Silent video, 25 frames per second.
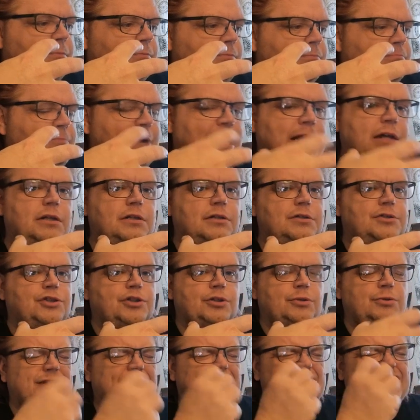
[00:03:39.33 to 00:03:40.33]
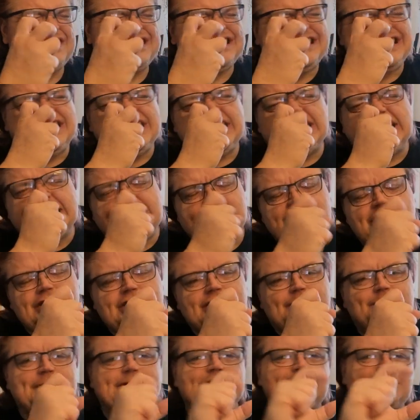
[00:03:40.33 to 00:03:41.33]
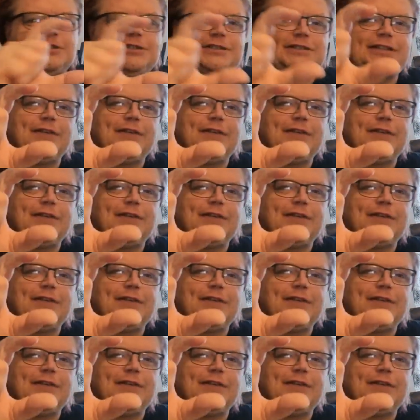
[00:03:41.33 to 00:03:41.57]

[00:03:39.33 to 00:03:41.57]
mango juice. It's delicious, but they only